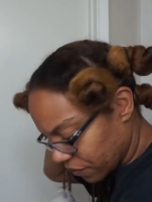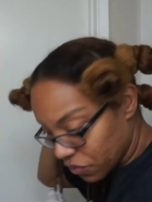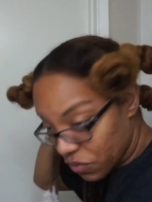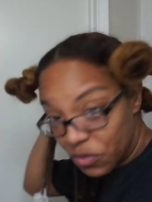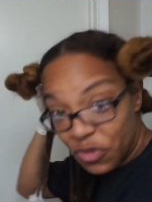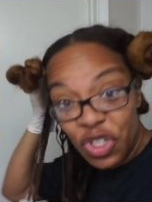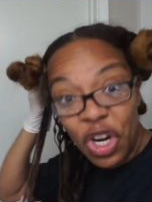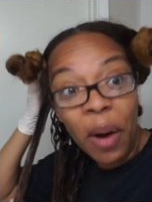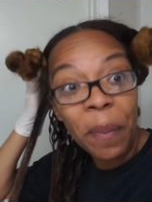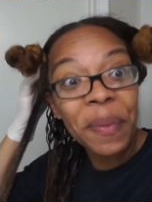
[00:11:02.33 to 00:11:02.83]

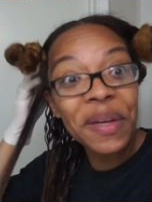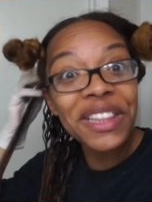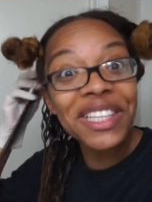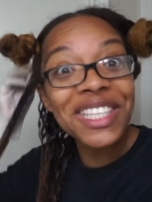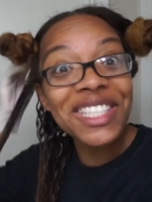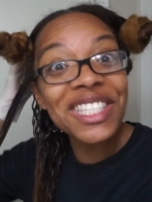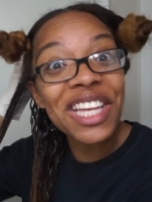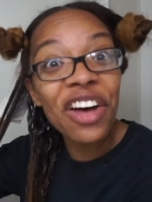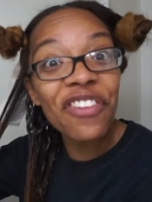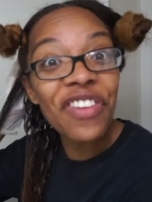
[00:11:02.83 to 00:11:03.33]
Dropping
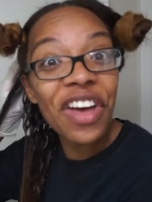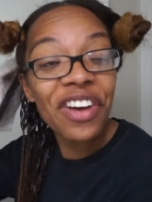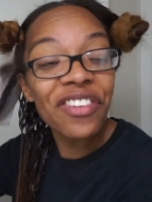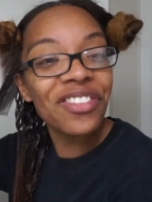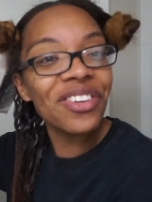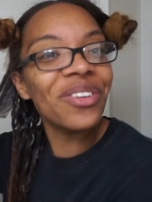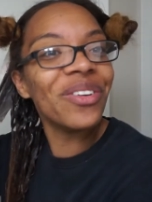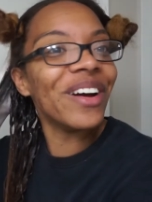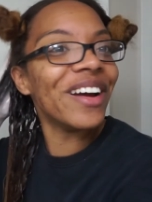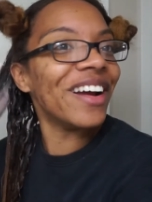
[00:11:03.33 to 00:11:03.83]
this stuff
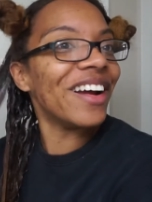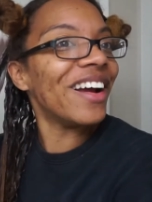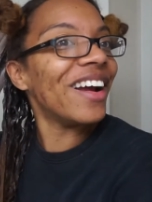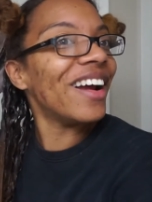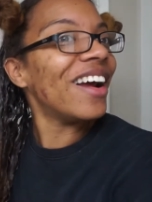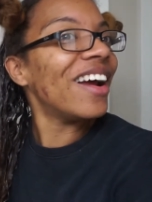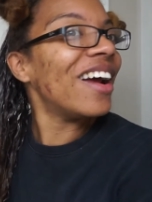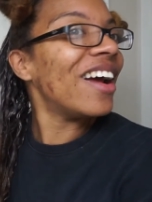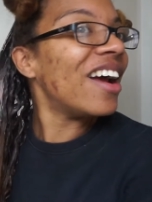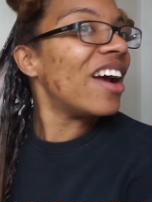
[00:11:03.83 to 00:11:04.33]
everywhere.
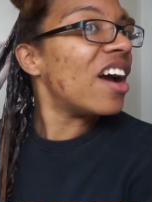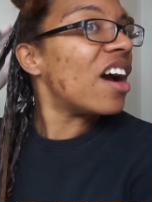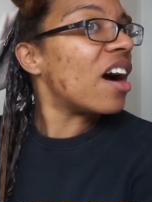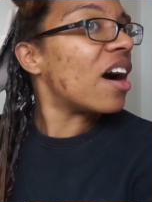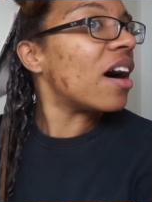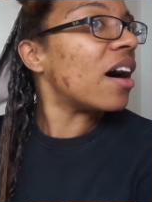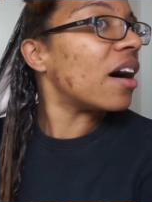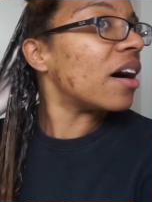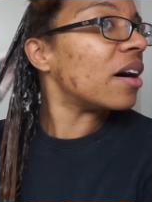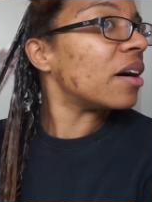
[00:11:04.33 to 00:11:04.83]

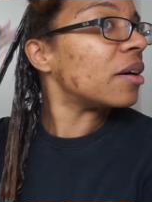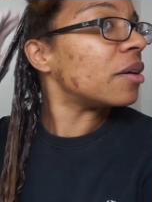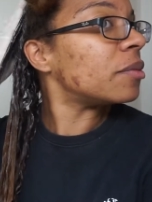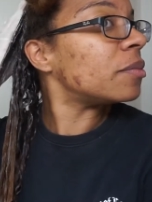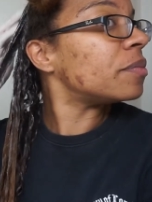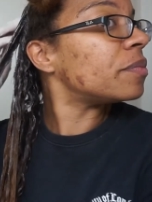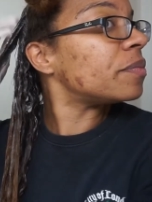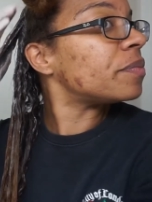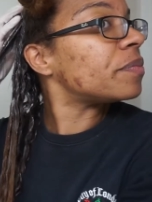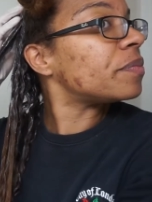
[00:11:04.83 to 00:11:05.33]

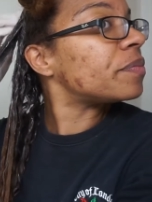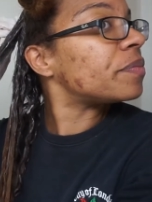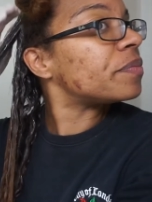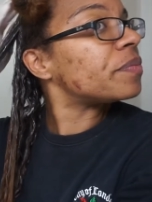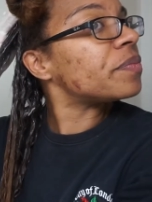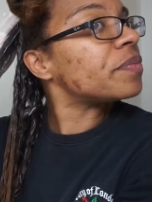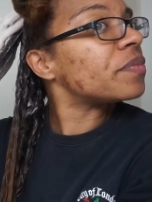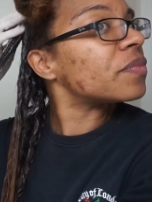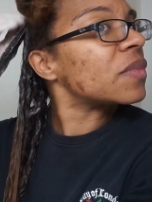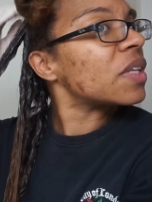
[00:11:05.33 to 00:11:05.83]

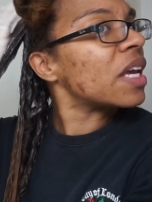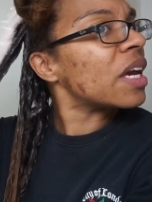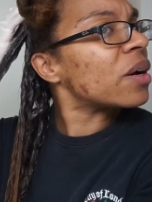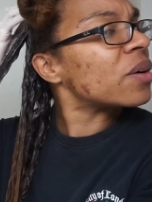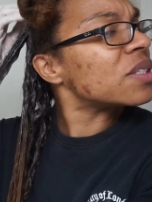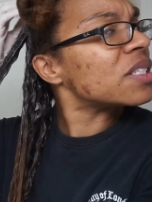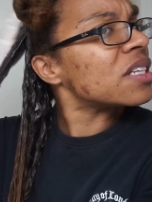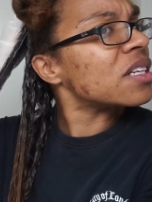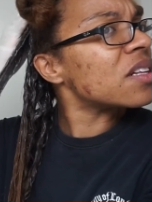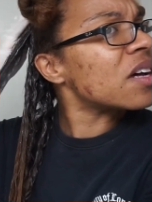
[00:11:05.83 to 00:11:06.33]
Yeah, I
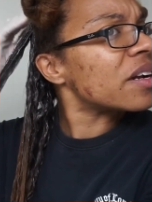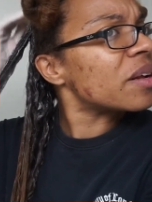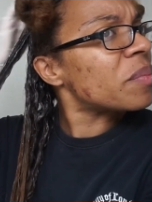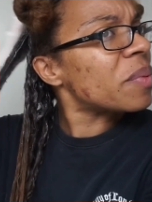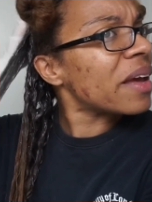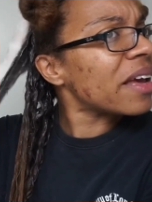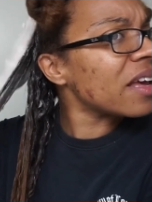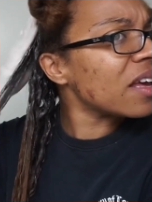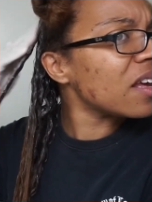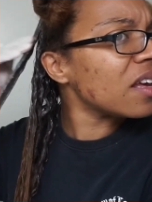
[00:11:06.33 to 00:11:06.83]
was in a lot of
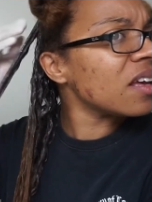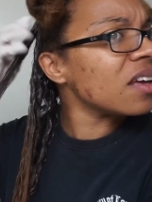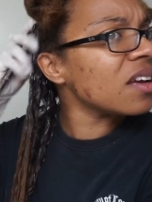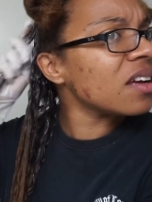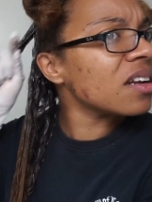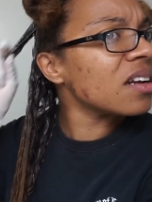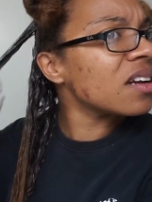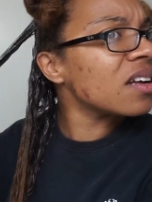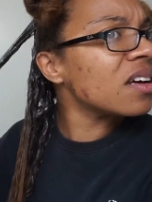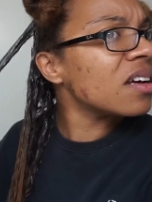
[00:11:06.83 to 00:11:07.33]

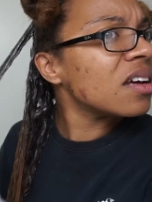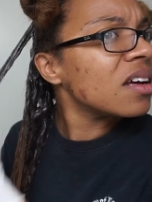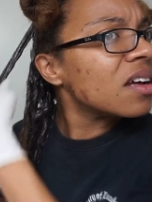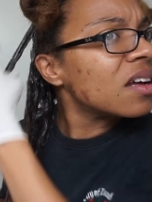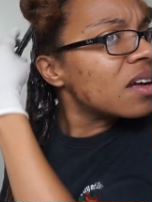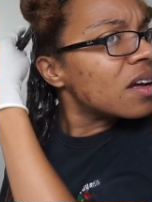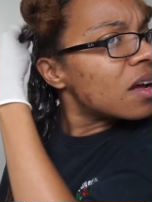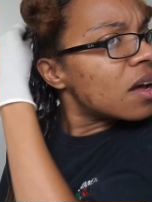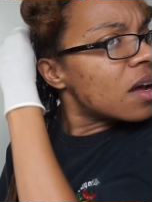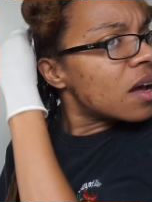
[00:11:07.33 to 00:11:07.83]
pain.
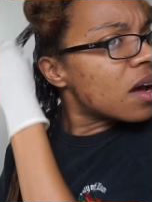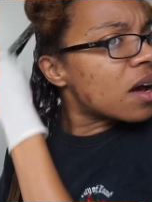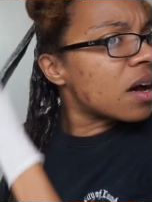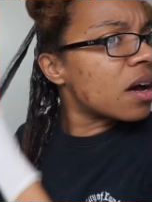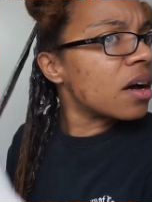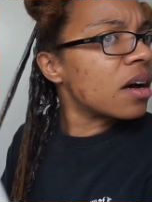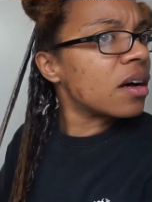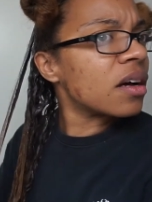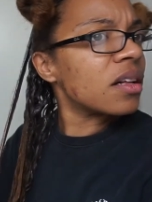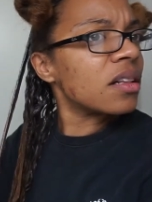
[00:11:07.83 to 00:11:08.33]

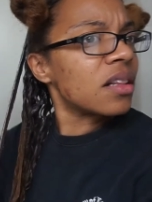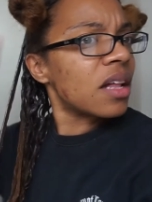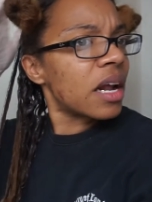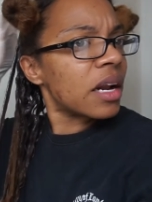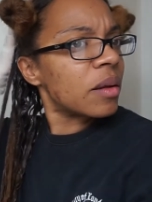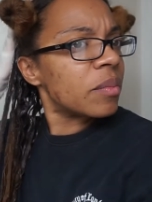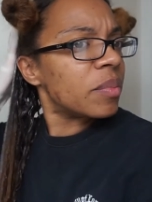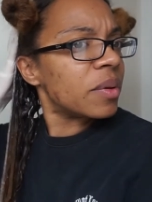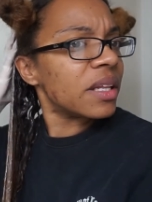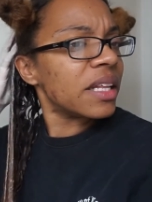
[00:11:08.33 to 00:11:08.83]
A lot
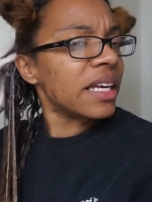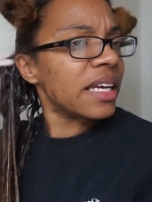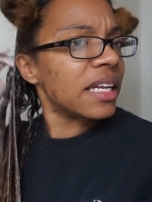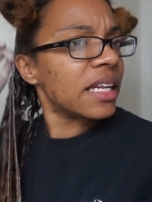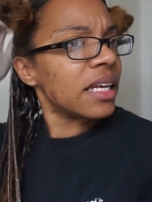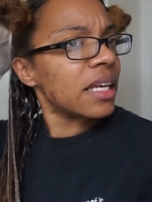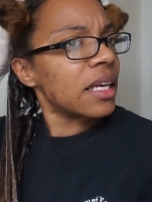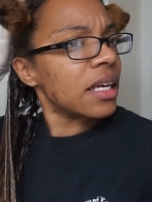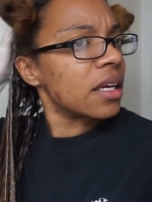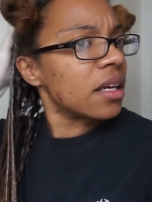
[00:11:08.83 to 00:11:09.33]
of
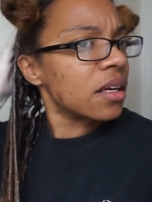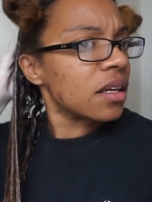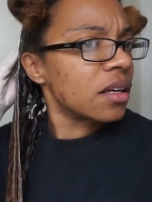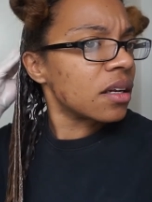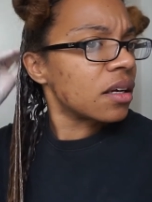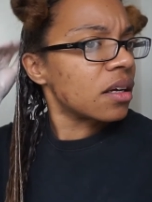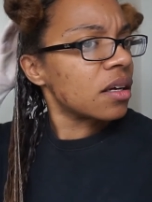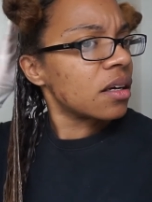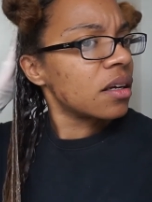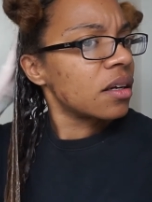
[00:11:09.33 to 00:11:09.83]

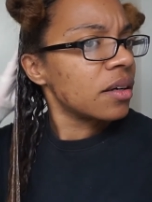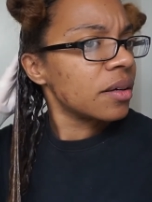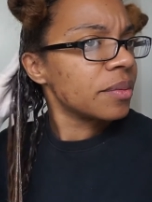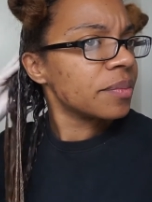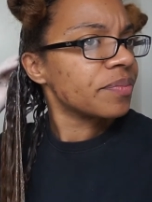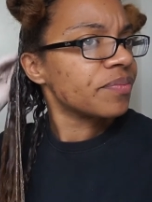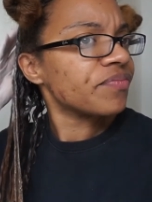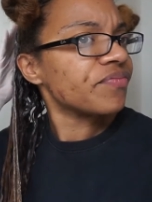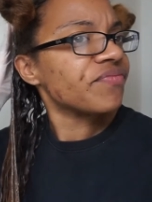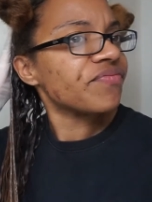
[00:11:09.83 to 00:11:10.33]
bleeding,
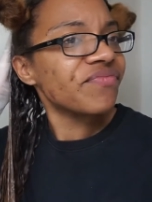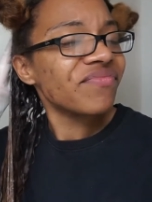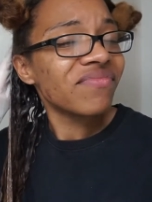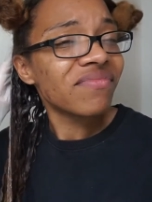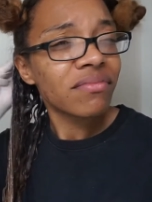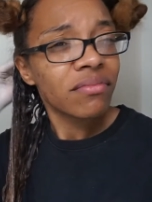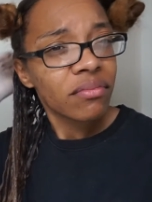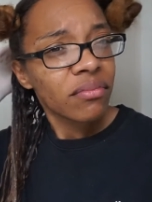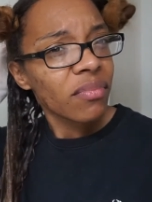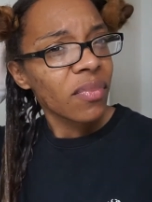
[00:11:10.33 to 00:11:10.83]

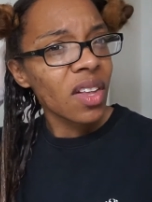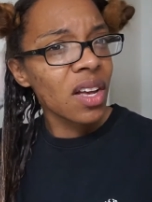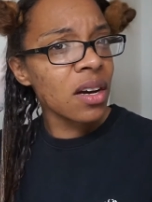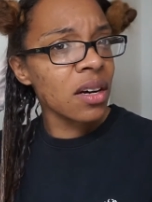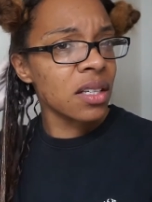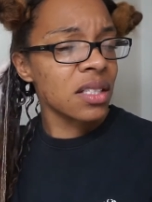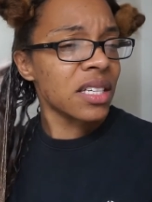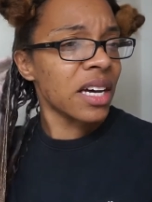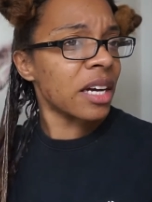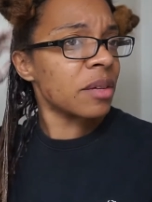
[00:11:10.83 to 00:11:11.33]

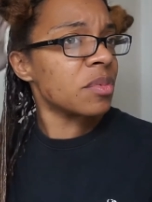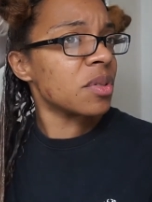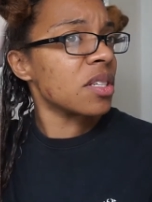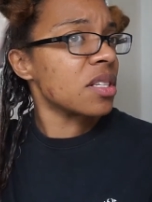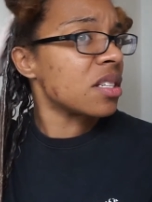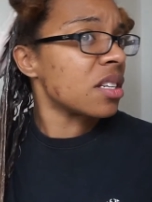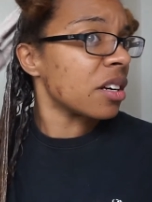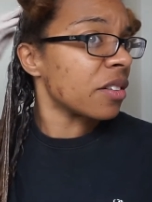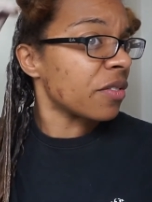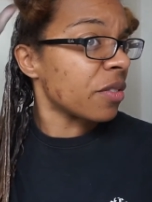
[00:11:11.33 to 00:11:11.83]
all types of
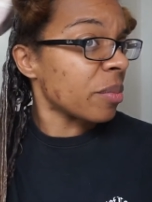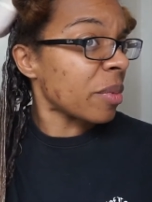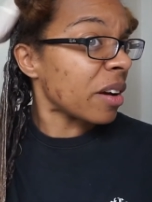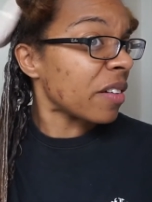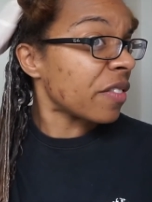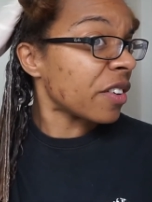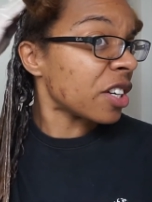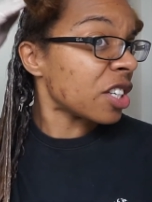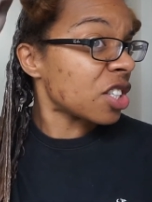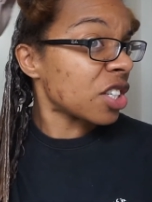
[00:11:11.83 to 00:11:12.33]
stuff for my
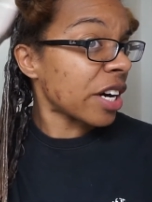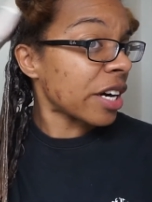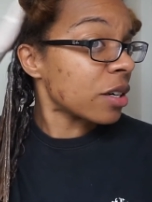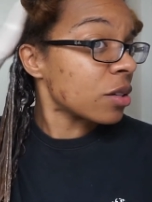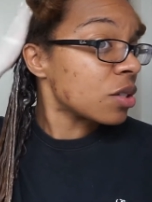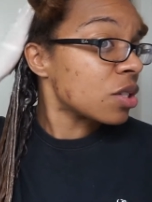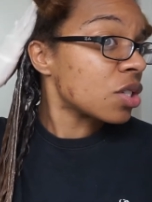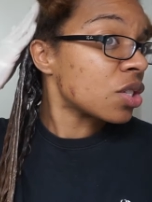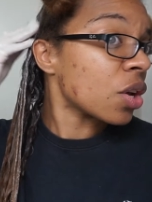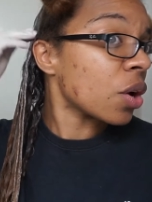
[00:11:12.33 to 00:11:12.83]
first
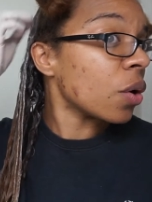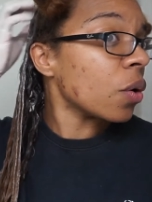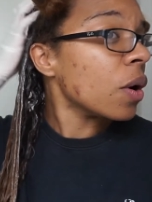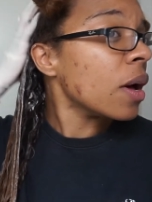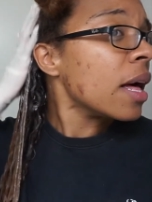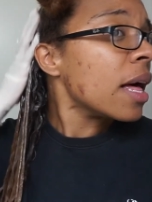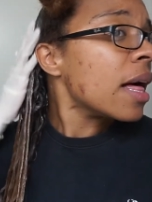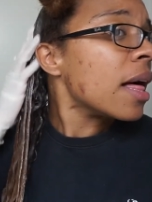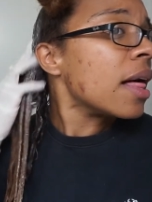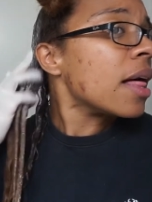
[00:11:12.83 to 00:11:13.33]
child. So
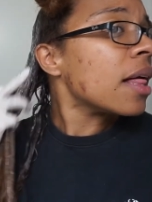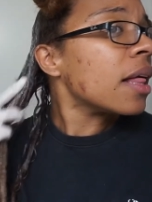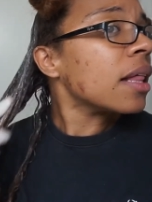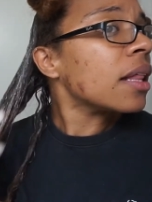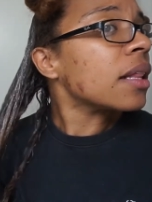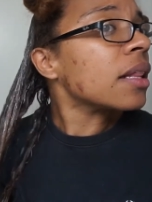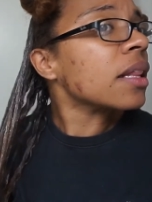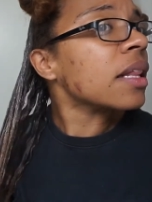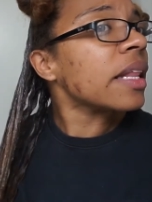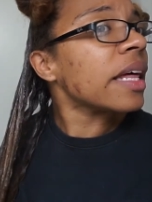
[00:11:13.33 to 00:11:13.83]

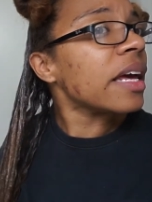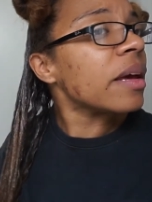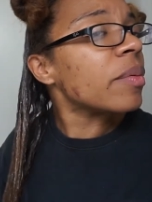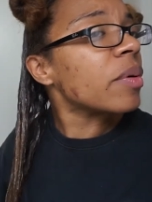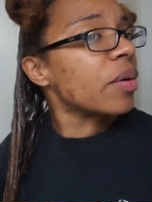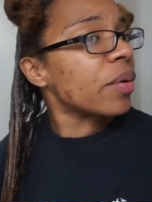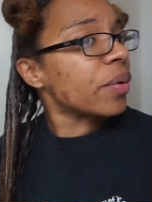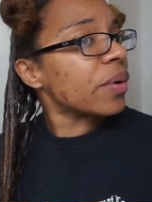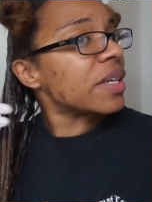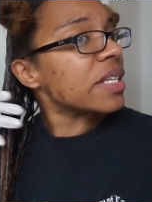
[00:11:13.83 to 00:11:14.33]

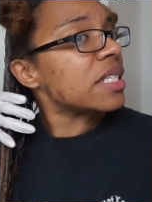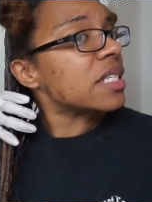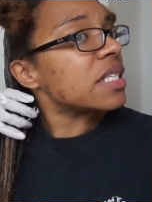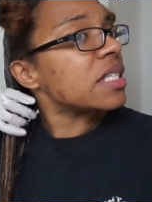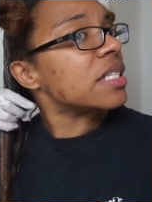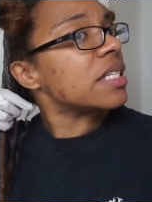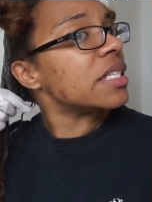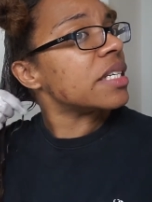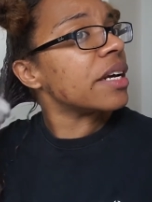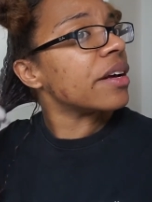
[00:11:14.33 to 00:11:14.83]
labor
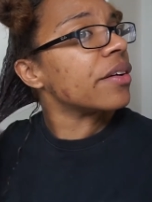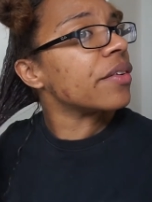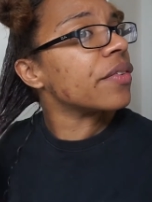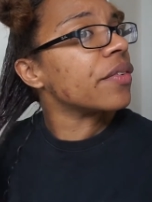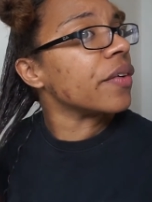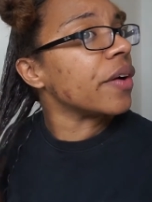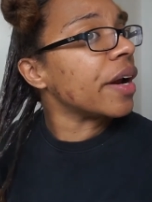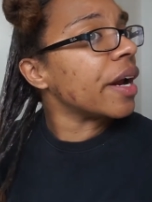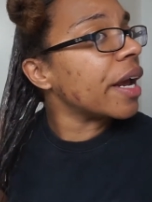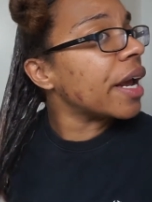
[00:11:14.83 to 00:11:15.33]
was
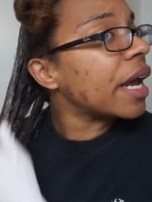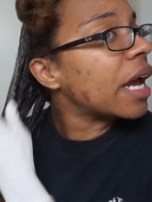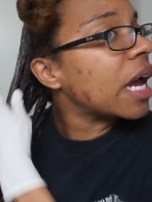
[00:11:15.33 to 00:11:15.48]
different,